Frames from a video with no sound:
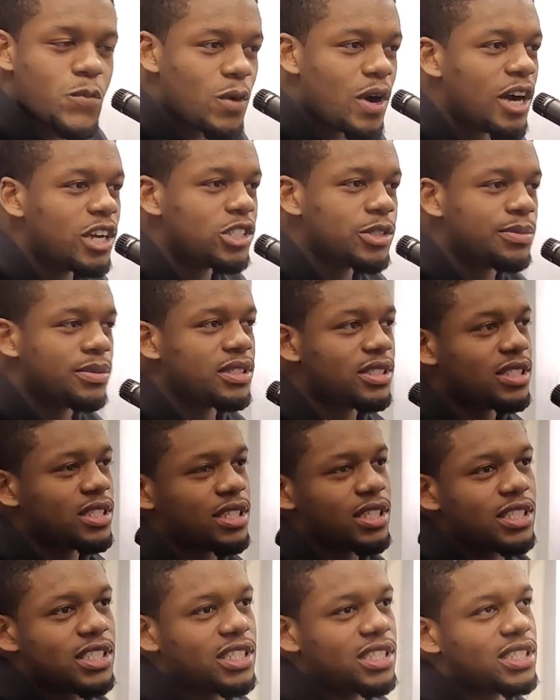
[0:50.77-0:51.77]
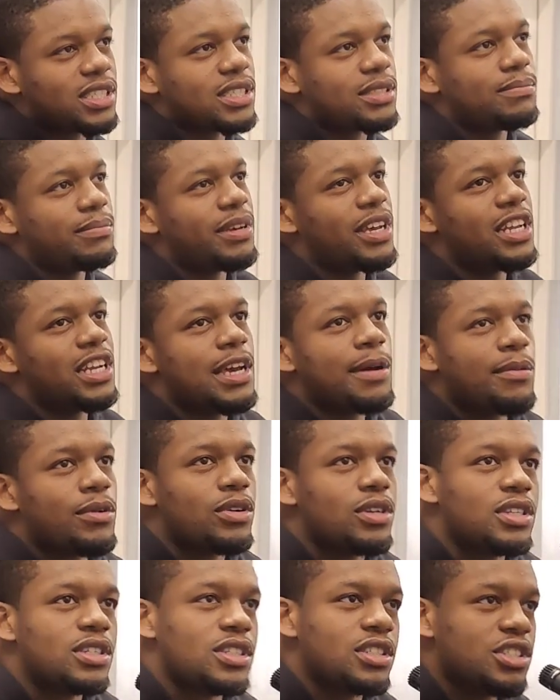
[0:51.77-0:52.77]
100%. Just being
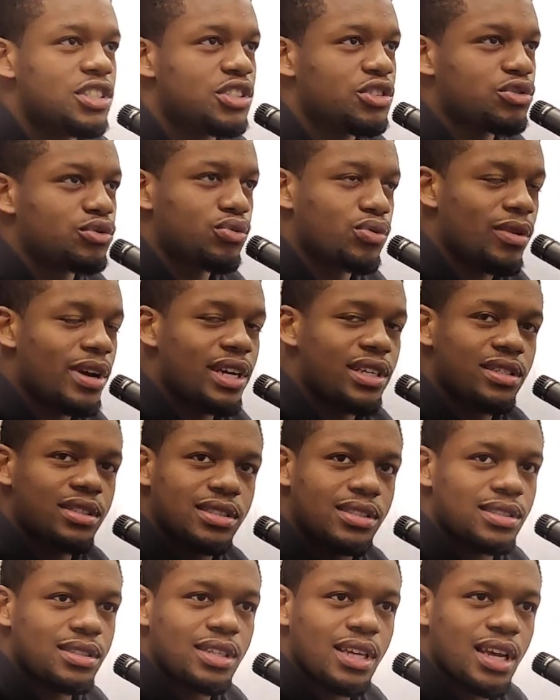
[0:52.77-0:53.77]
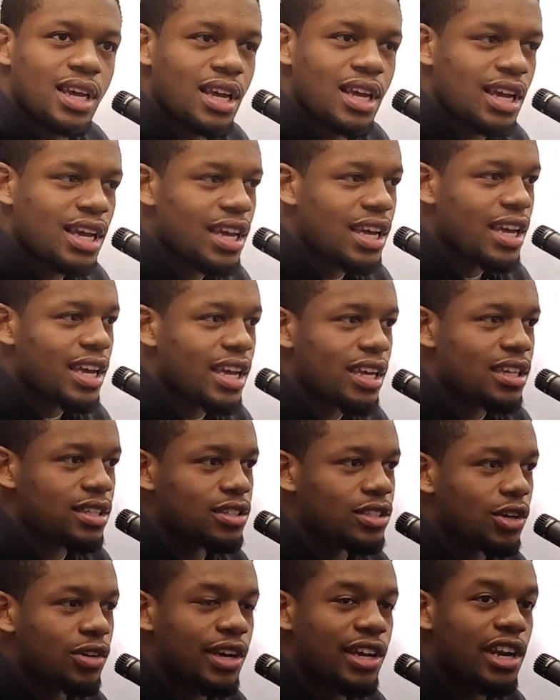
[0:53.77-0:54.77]
able to rest,
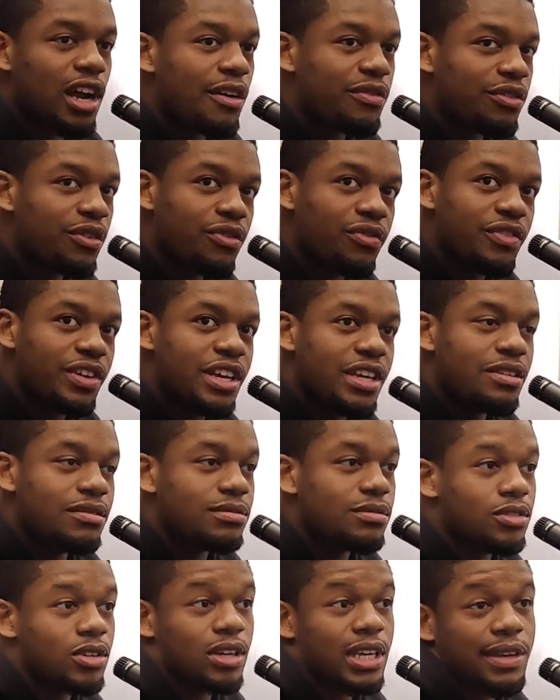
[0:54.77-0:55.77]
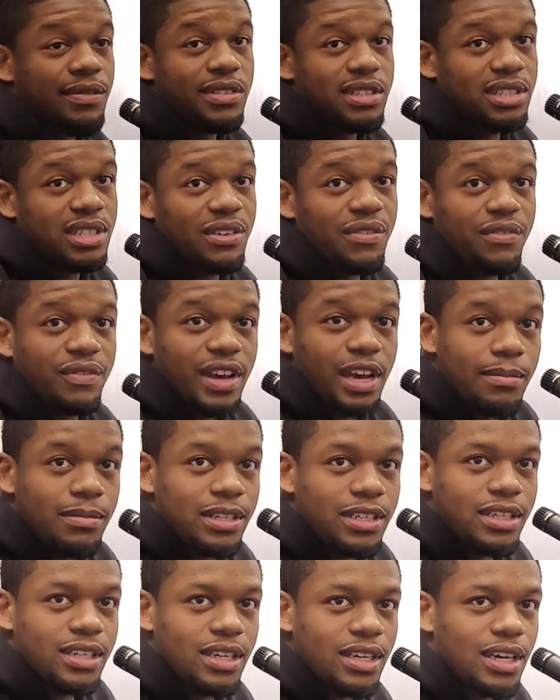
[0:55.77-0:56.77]
get off your feet, and even see
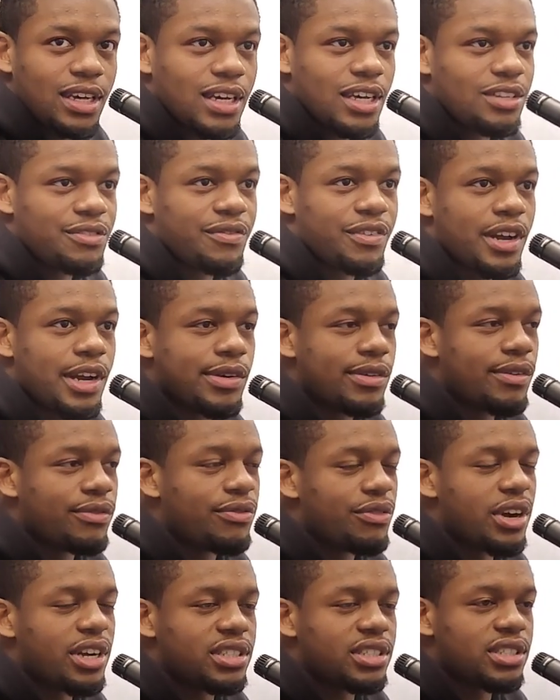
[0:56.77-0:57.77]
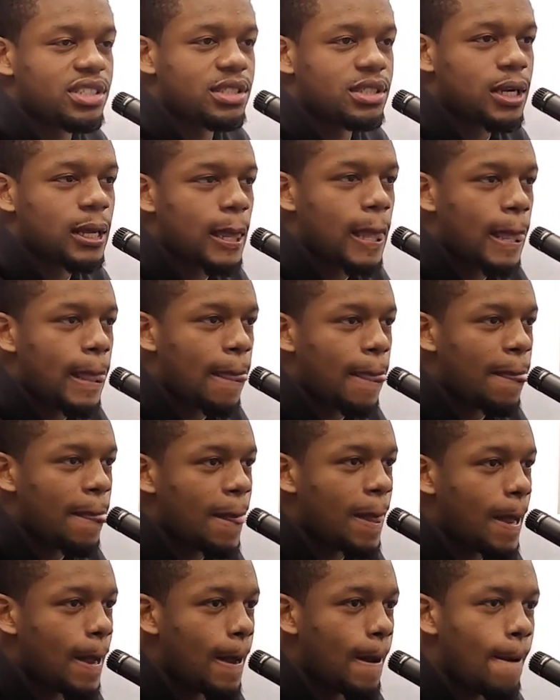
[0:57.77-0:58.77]
family uh, is very refreshing.
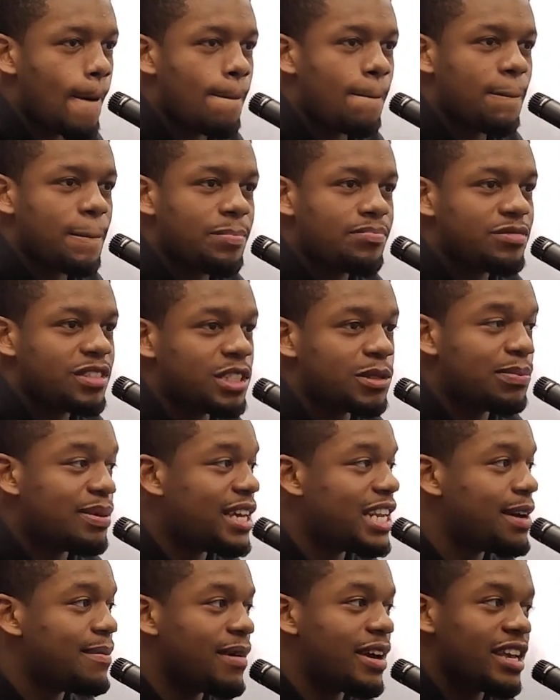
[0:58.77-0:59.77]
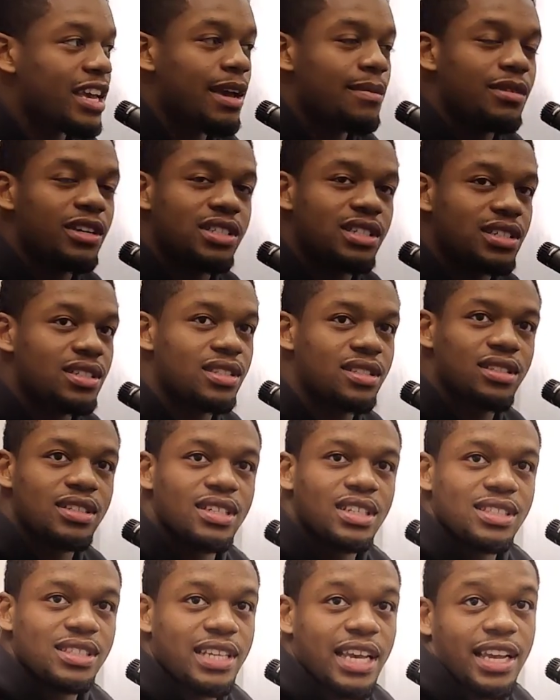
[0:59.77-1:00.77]
Um, just being in Miami, just
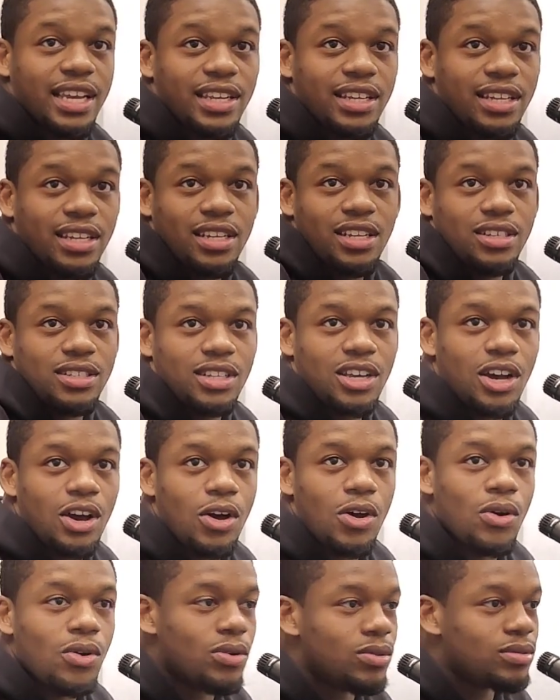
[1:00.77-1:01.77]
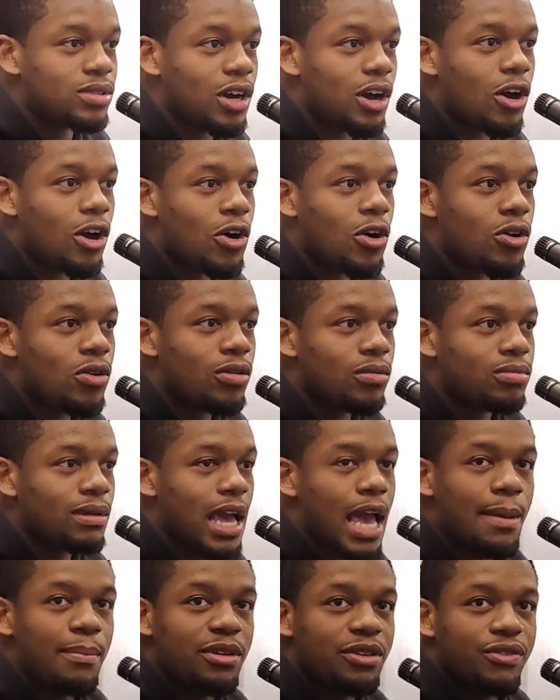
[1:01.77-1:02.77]
taking in the, the whole the whole
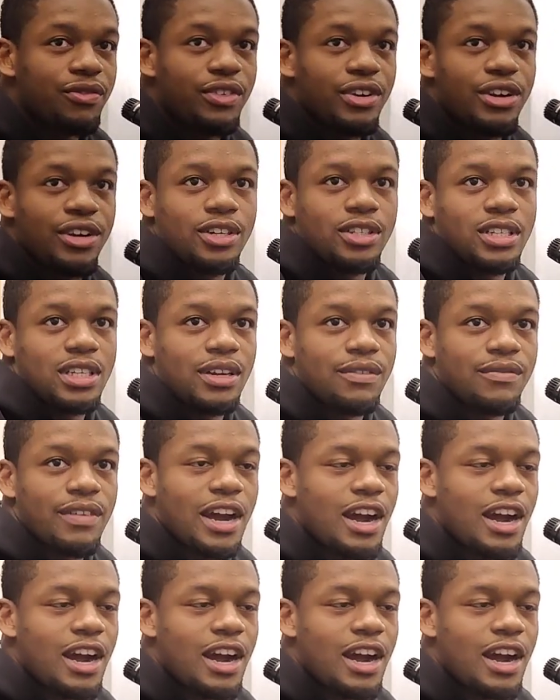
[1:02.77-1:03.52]
atmosphere, the